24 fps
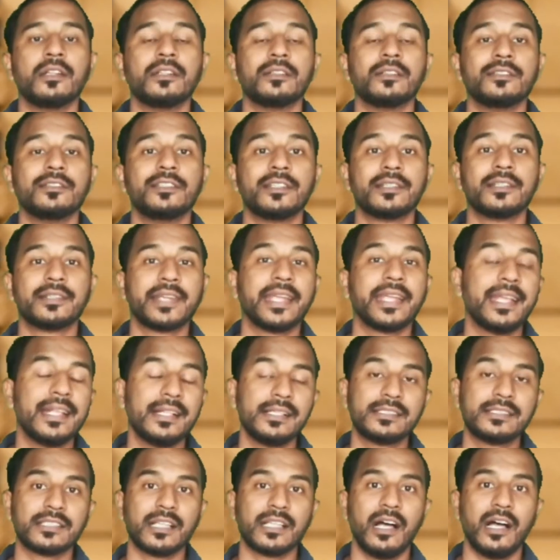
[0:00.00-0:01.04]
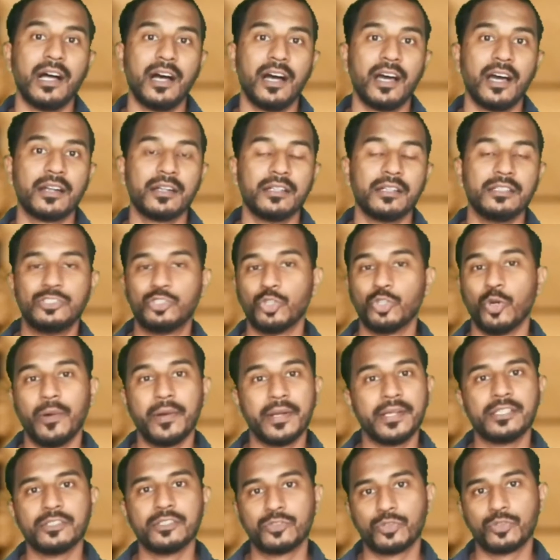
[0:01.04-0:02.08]
The rails are
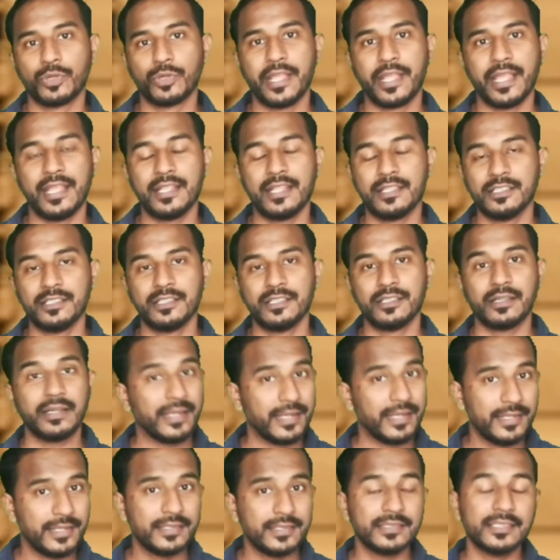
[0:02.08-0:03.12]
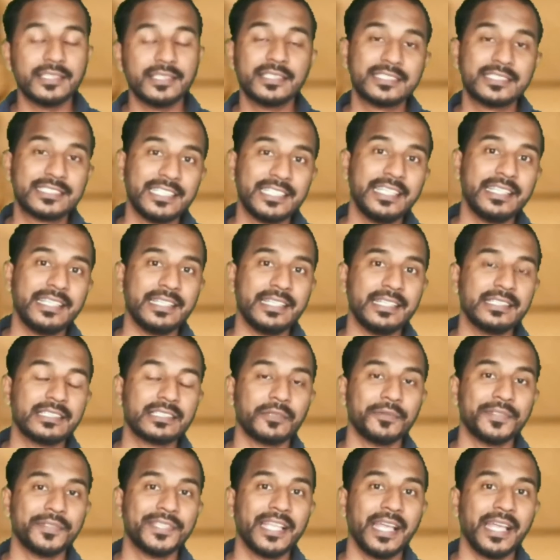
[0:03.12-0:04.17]
joined together in series
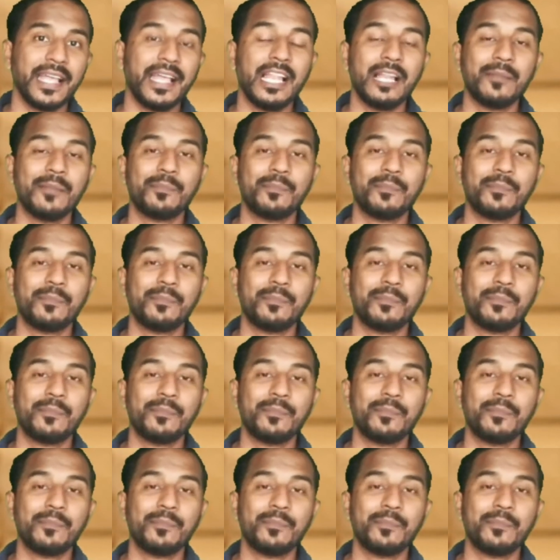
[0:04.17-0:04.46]
with the help